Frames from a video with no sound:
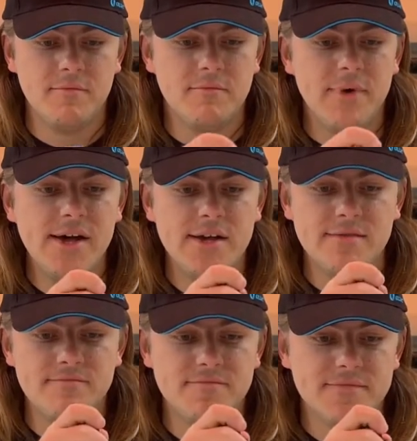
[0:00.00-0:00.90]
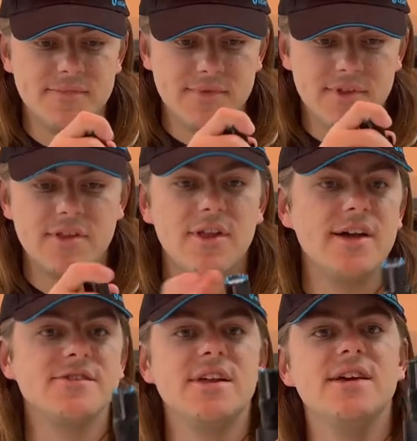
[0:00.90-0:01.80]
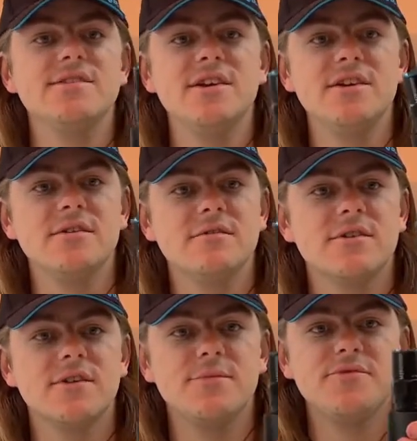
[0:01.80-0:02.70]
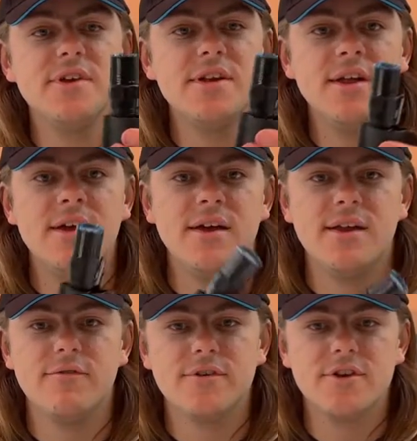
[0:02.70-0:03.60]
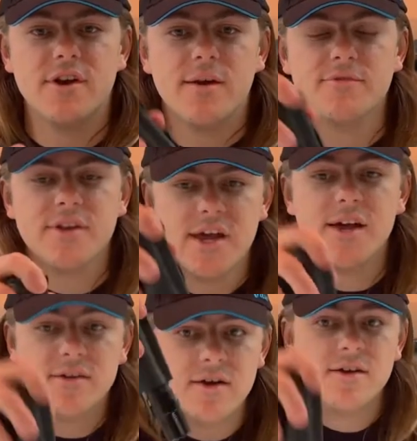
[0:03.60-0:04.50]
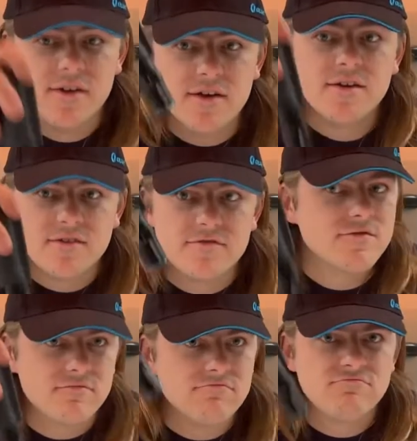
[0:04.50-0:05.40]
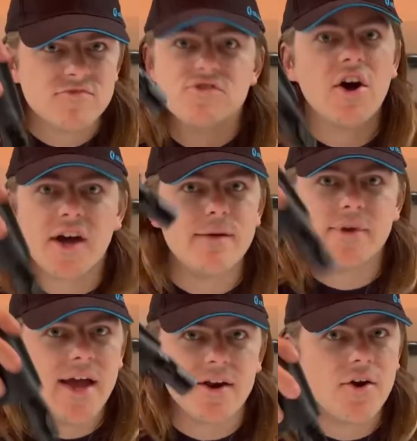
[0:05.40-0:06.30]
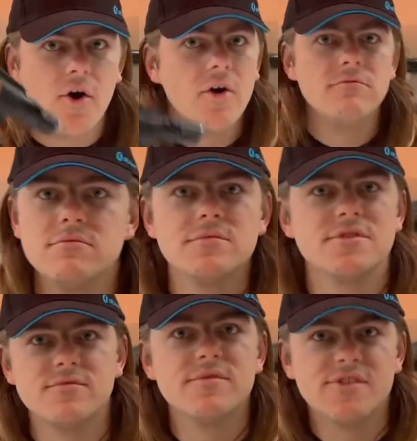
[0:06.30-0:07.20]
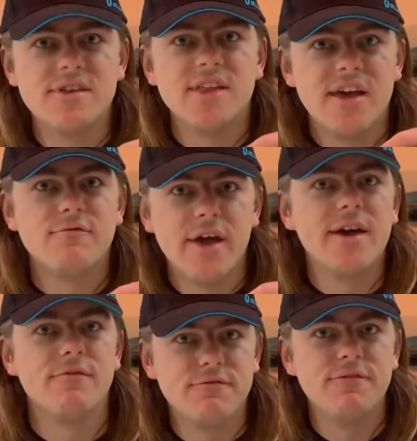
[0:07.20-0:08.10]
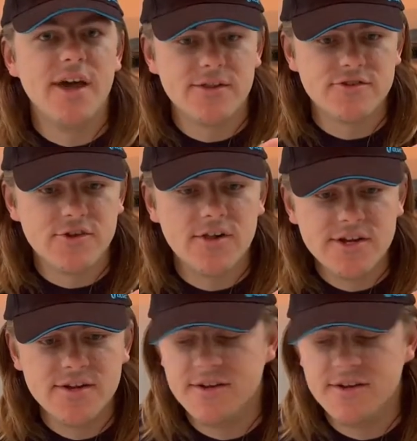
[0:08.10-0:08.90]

but nice and easy, clips in, and if I turn it upside down, it's not coming out at all. It's in there fairly solid.